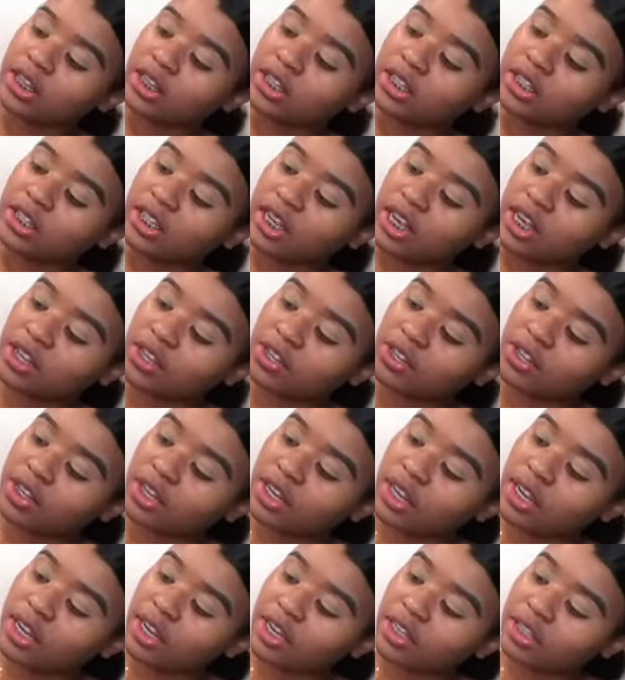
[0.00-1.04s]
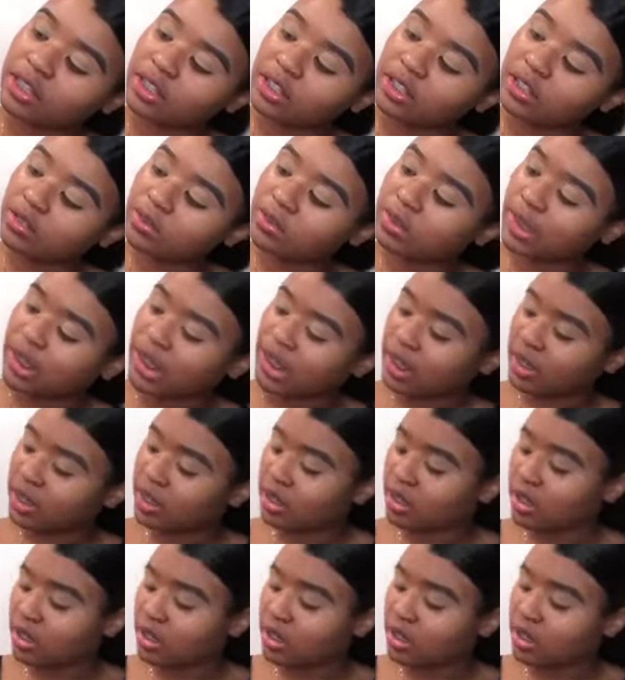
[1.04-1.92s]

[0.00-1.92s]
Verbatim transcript: this color into it